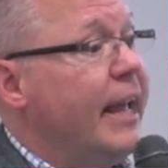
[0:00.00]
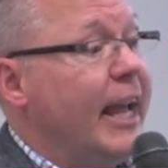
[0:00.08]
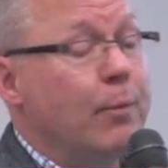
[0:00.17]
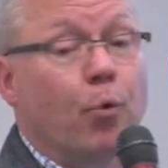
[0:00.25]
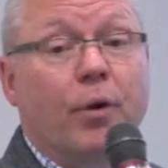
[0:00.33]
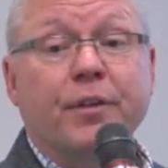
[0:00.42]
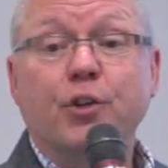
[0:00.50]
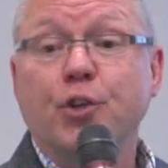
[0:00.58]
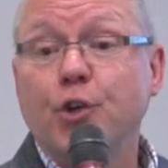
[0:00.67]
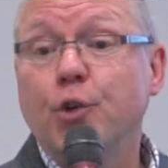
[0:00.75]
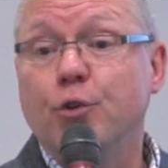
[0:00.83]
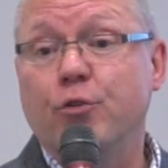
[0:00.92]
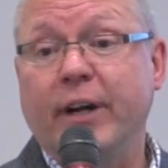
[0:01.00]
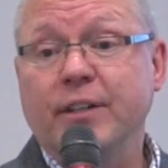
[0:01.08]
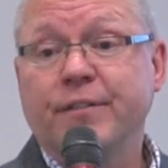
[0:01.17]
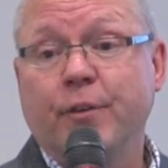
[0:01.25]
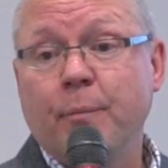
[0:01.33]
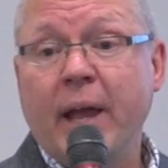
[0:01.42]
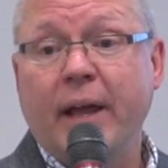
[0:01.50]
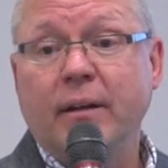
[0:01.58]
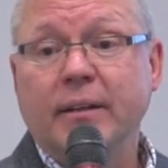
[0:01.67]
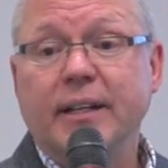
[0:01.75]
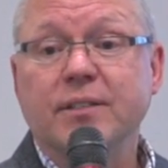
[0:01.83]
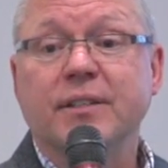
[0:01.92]
and more than 2 drinks for men
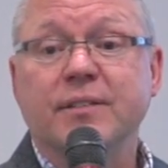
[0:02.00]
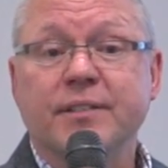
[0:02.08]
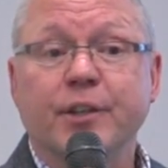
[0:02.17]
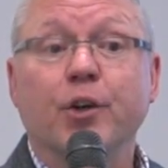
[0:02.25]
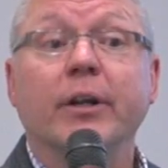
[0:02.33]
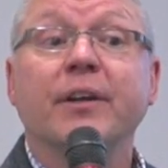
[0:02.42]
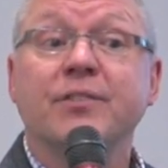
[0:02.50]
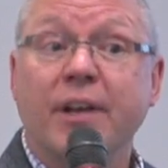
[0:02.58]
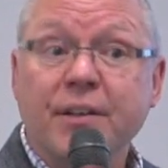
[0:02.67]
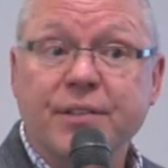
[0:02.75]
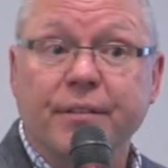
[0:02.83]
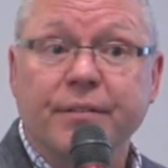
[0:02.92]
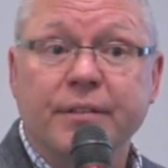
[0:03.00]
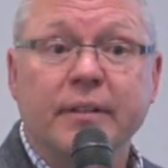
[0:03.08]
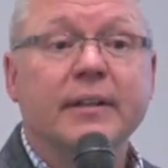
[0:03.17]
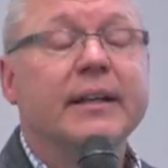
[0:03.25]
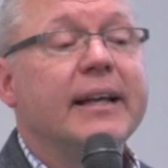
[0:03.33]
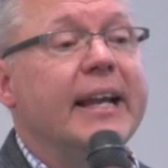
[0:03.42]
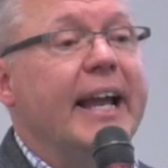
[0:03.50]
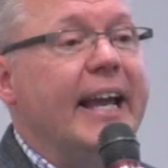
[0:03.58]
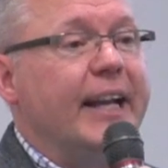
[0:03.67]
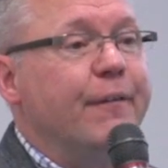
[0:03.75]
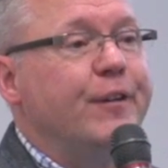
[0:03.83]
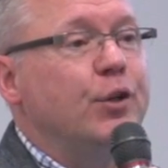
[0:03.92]
is considered excessive.
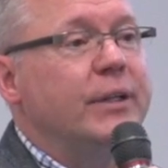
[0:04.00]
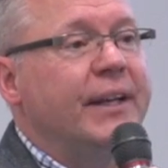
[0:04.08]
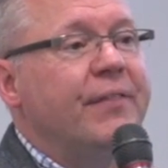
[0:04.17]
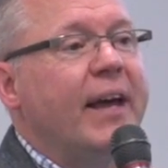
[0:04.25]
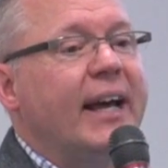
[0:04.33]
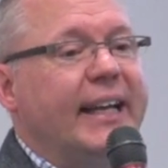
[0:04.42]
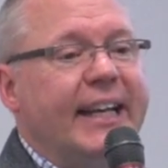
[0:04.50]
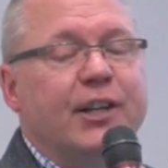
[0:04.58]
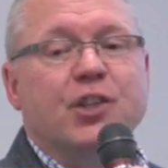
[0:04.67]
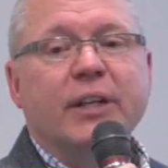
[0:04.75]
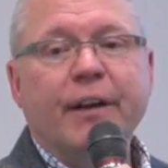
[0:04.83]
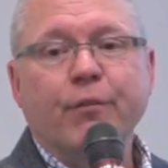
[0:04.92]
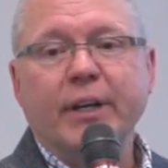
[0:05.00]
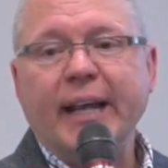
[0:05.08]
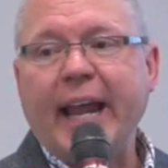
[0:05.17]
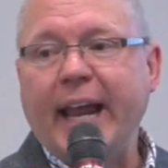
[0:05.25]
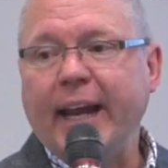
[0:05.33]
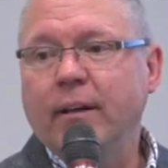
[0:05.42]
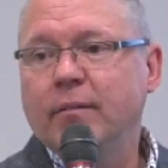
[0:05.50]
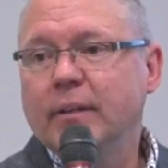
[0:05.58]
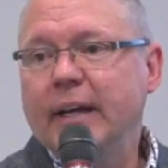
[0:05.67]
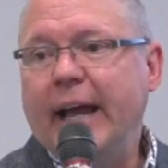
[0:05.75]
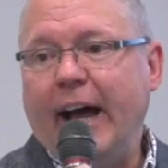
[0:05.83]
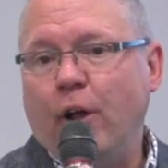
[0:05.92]
And if you did that each and every day,
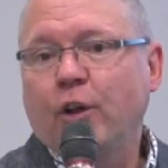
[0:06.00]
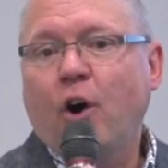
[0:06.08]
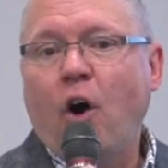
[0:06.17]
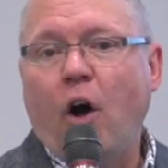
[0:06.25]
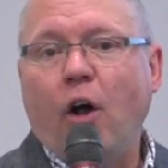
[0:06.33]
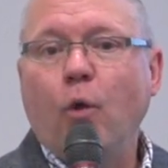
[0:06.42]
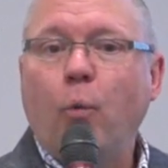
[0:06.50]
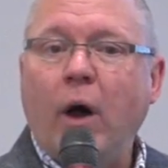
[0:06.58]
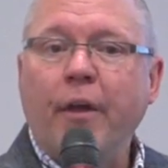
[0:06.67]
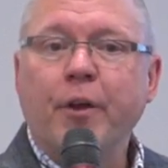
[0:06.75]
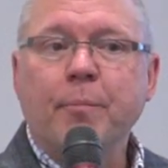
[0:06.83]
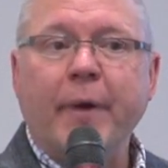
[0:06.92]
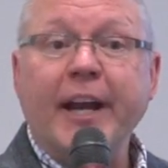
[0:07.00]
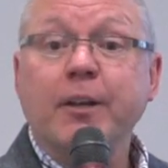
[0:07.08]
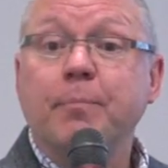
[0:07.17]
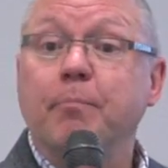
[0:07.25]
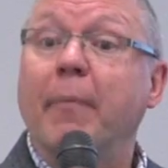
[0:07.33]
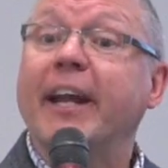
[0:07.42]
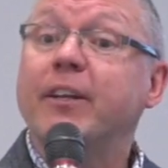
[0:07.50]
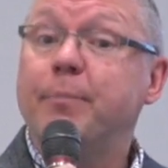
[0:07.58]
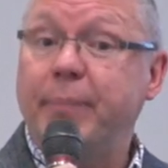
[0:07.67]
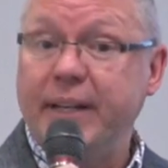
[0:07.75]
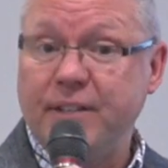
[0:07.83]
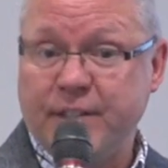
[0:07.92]
alcohol, while there
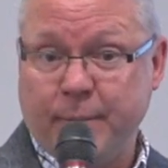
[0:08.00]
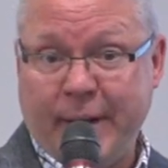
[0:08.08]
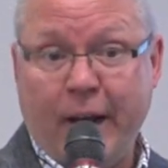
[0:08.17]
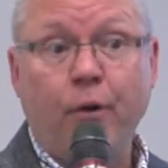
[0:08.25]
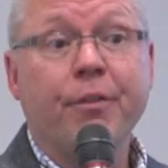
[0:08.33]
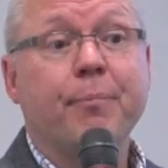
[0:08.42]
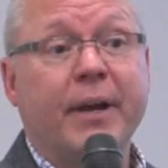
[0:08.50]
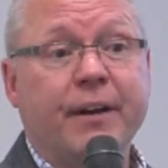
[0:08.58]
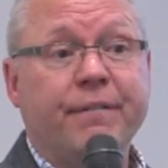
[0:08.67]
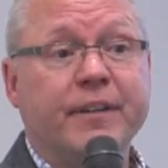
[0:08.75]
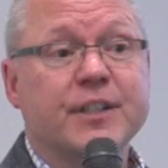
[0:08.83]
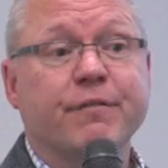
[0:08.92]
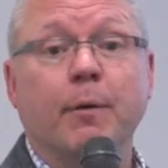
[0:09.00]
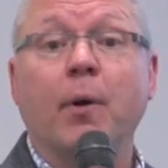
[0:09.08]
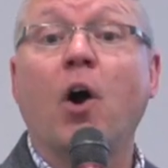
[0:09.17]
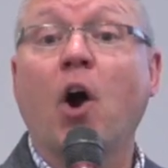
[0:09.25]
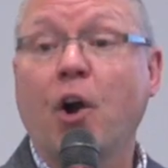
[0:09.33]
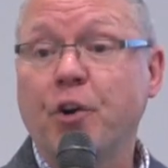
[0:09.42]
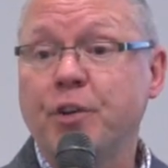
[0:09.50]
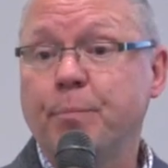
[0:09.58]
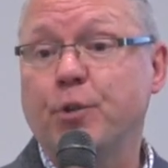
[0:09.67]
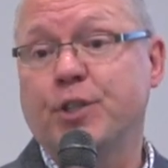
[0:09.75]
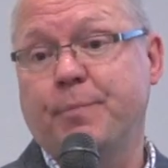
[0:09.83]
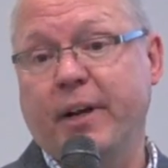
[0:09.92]
might be some health benefits from a heart
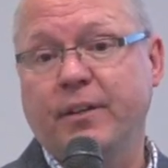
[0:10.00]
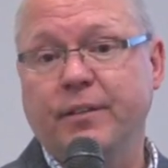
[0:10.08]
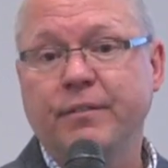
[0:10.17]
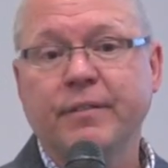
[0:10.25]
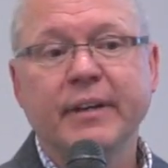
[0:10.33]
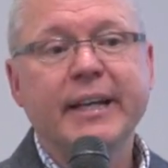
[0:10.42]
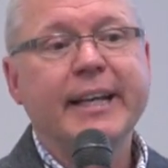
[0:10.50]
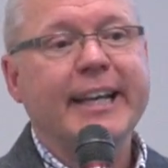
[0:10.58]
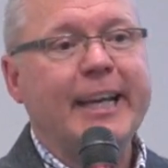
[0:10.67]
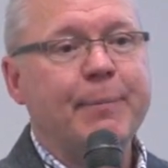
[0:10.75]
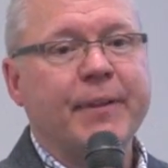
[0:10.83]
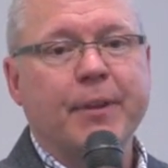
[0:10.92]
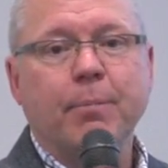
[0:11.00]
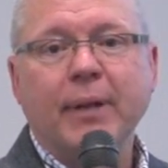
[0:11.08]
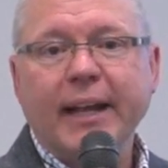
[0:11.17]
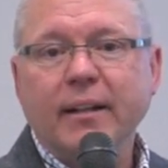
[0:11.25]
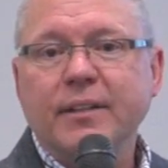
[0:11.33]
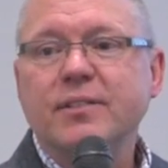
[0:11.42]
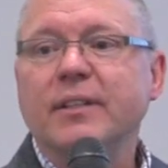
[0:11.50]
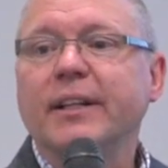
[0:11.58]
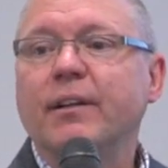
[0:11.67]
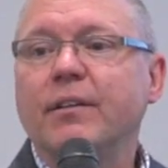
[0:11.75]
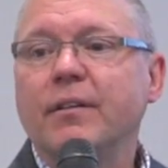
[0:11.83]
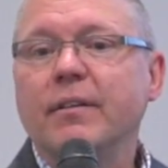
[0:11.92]
perspective, keeping the platelets a
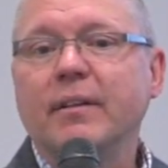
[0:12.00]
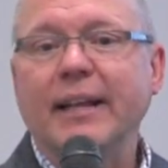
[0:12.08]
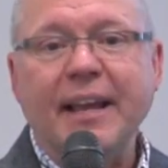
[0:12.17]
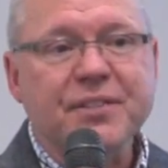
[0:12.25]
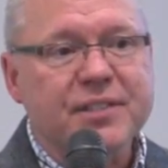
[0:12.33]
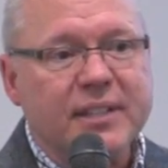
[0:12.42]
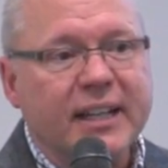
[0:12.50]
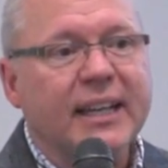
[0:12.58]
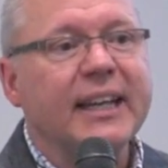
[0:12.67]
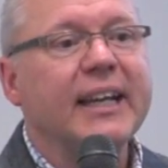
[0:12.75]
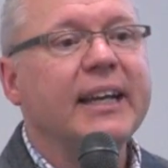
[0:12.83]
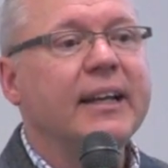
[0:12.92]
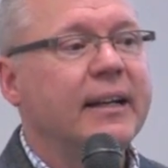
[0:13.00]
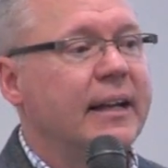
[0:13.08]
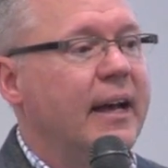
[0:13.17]
little less sticky,